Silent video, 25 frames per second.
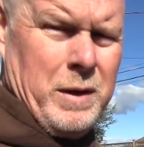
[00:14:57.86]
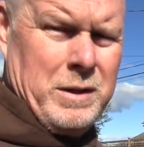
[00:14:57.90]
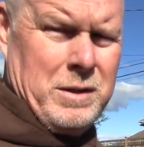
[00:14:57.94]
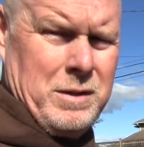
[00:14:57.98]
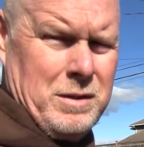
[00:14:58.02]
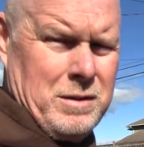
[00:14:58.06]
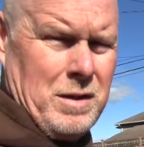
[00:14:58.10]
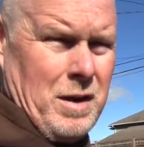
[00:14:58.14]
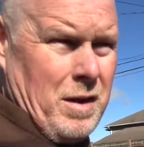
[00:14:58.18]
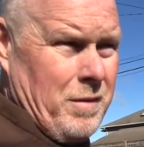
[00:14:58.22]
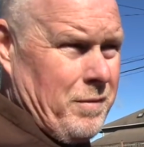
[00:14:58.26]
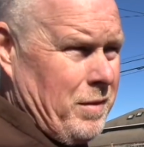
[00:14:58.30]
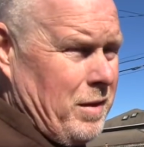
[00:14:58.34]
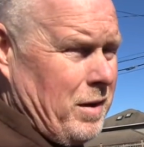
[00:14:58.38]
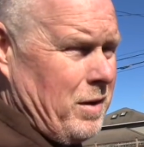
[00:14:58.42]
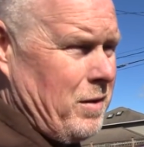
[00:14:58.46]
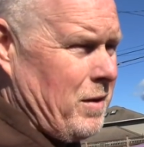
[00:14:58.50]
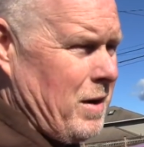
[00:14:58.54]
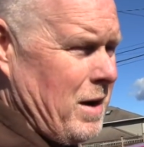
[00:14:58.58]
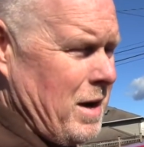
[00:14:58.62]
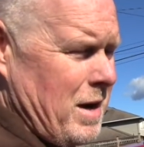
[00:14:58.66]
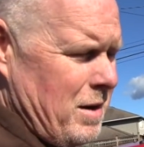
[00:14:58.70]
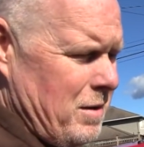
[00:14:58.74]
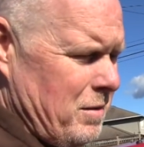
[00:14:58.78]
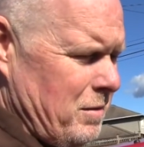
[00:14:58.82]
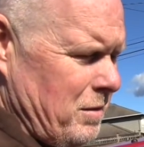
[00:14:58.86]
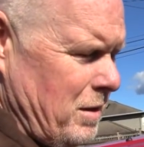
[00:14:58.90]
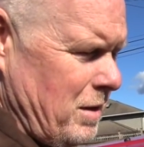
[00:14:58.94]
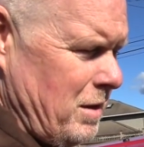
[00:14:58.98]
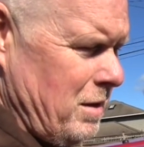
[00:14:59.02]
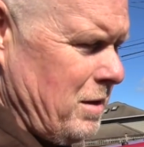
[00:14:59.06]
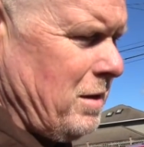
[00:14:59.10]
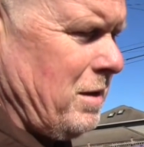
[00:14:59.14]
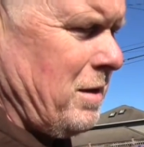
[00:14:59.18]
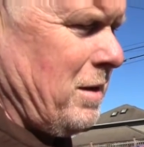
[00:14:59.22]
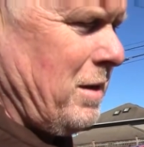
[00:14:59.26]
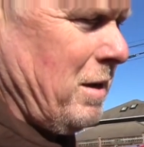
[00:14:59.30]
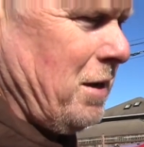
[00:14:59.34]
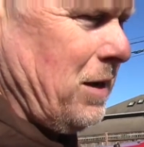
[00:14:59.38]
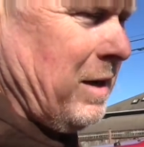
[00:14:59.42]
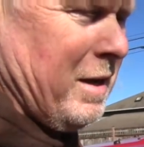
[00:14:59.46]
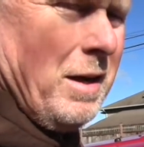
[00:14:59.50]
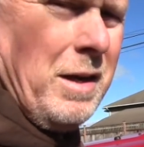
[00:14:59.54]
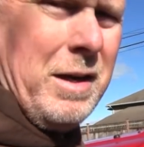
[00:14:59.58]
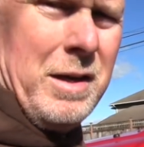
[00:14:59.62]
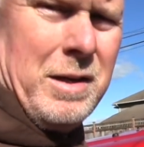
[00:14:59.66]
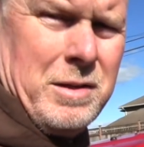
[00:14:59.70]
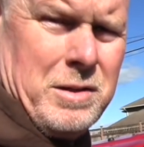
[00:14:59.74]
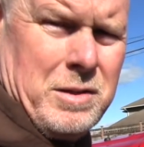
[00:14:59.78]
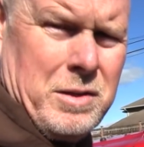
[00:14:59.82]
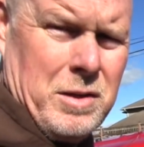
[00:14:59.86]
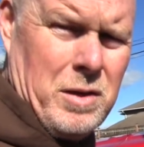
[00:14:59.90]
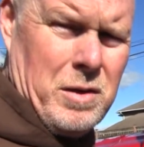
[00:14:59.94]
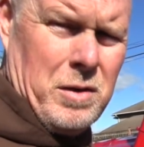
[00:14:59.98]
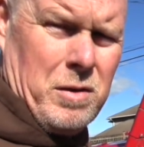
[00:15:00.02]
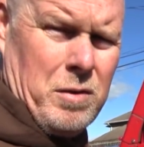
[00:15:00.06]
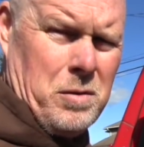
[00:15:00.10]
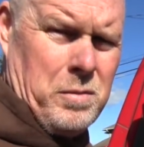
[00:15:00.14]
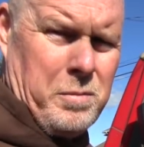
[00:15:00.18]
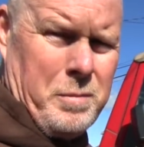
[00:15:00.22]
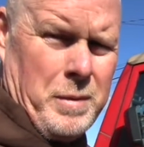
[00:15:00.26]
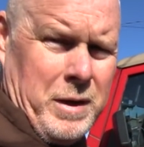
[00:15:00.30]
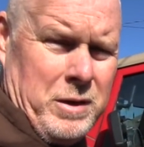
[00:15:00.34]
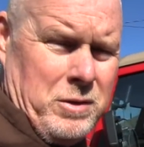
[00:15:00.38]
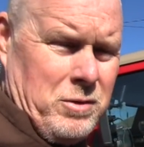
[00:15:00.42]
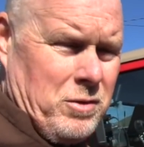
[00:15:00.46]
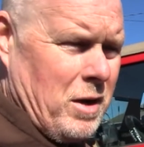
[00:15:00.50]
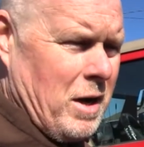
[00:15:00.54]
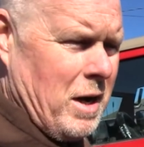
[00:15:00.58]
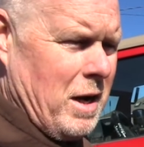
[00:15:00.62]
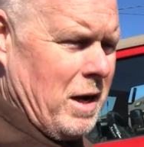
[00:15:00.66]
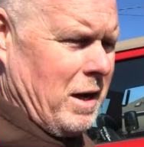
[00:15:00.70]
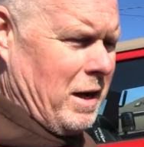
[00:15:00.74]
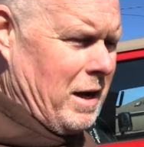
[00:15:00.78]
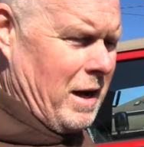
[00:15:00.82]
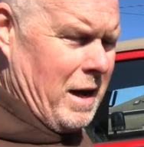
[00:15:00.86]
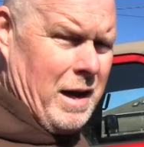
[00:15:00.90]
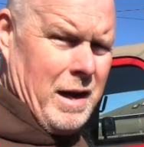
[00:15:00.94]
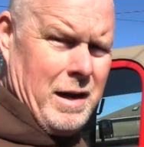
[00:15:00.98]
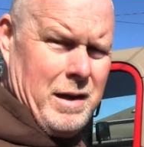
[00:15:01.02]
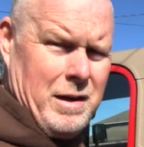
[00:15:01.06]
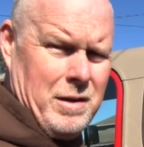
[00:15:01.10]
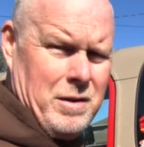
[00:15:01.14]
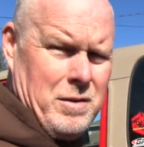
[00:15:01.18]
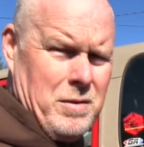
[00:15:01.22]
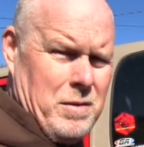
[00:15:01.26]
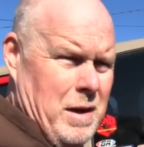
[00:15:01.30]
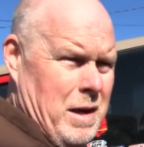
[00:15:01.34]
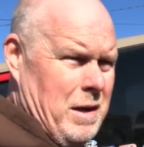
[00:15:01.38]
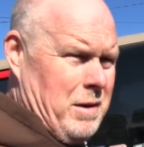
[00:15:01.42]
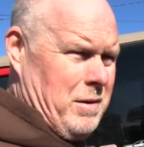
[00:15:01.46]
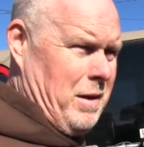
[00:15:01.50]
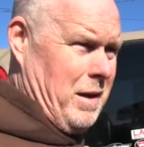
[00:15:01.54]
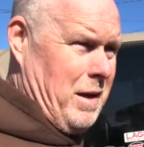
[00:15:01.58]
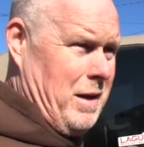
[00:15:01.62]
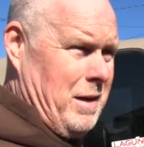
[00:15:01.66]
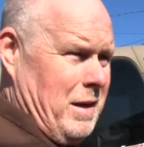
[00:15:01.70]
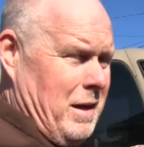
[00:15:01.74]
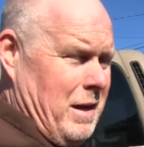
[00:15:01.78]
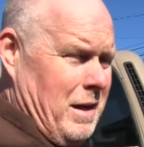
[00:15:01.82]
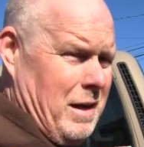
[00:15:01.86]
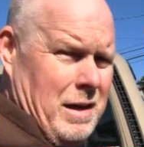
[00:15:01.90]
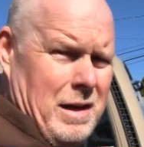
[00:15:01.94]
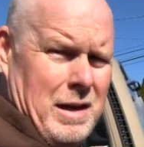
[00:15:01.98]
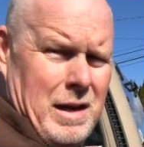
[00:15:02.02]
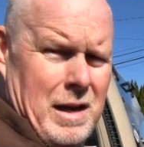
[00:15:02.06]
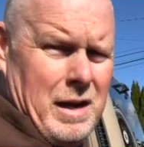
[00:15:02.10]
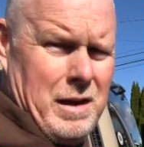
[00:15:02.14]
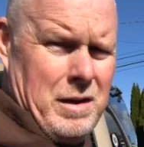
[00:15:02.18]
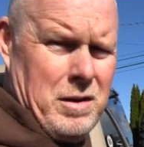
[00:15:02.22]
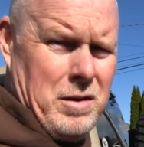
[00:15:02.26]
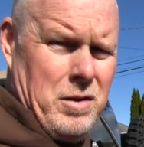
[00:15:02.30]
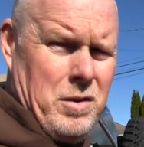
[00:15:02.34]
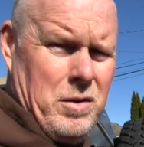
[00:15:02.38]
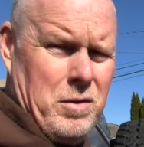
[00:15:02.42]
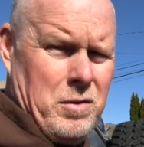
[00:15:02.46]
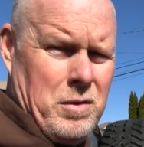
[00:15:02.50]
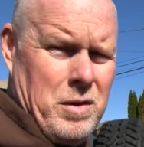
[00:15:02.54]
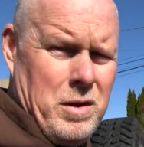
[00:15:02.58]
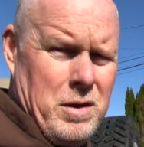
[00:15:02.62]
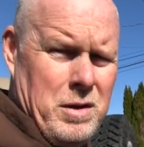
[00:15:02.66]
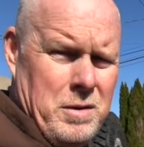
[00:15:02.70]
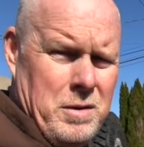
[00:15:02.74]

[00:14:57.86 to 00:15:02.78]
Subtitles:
inches off the ground, so my truck, I had to go out and get a new